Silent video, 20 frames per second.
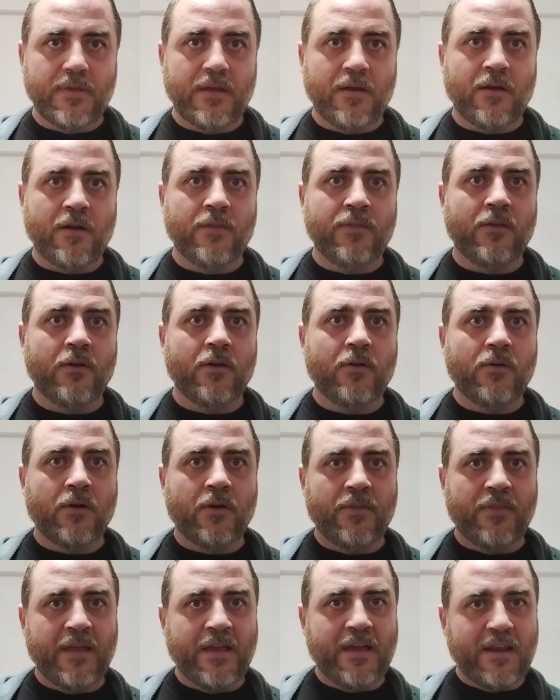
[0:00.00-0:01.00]

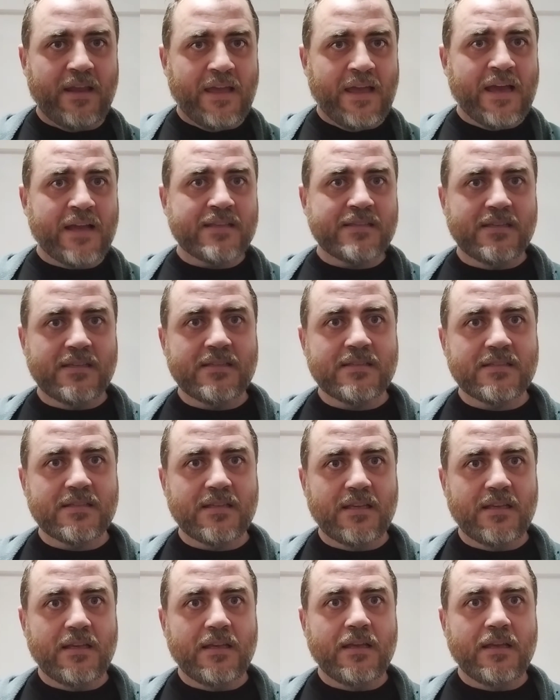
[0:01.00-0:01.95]
On that axis,